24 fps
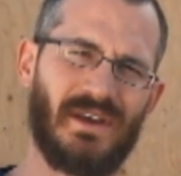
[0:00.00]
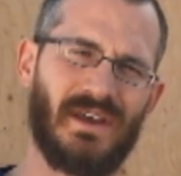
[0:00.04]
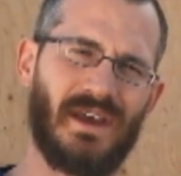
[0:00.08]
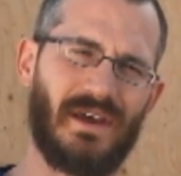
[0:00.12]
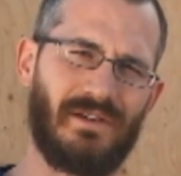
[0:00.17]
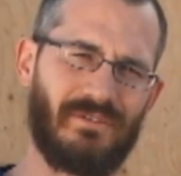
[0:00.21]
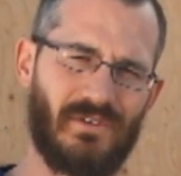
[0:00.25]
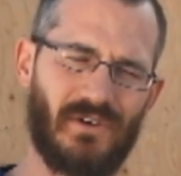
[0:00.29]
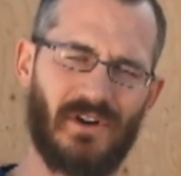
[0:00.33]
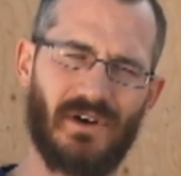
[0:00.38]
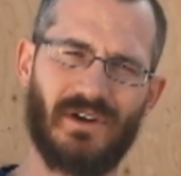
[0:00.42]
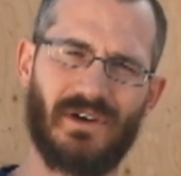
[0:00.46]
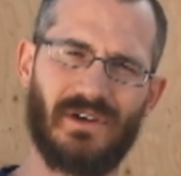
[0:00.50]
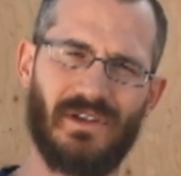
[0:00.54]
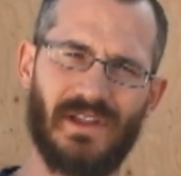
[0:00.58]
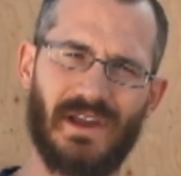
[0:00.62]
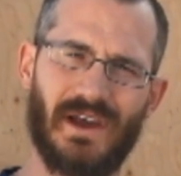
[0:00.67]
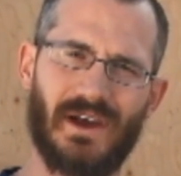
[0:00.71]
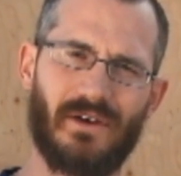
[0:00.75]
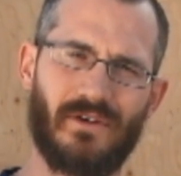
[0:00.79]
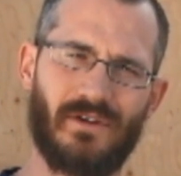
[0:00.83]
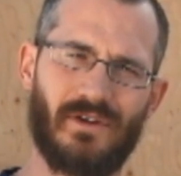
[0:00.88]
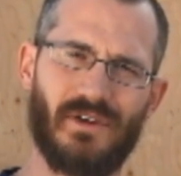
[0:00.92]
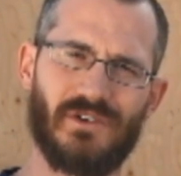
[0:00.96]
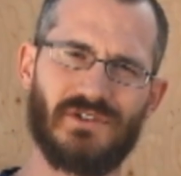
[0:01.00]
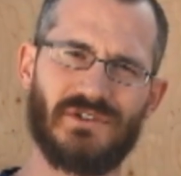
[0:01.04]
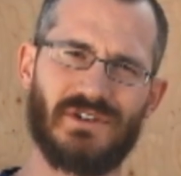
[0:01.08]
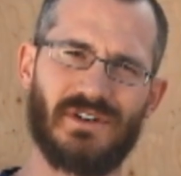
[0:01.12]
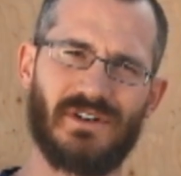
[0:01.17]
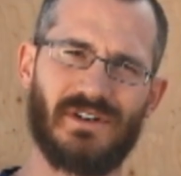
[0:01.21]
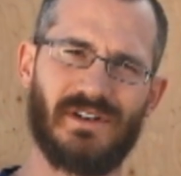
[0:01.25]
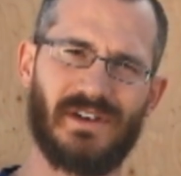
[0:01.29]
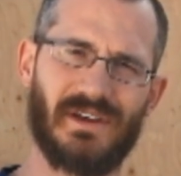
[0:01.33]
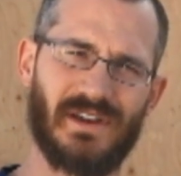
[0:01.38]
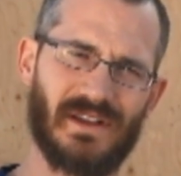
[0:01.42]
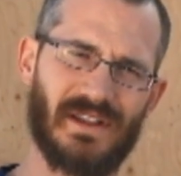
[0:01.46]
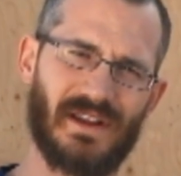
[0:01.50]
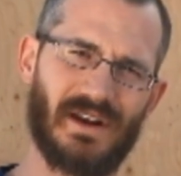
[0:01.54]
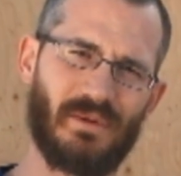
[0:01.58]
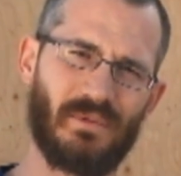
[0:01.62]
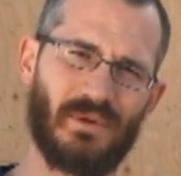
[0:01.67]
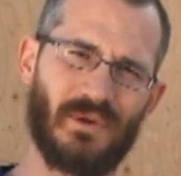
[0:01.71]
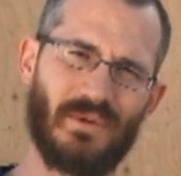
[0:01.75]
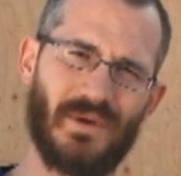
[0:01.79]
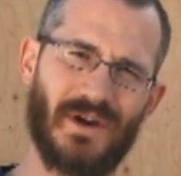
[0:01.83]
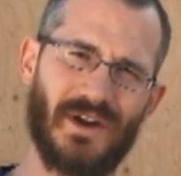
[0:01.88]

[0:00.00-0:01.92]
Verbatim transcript: and vertical agriculture in Laramie,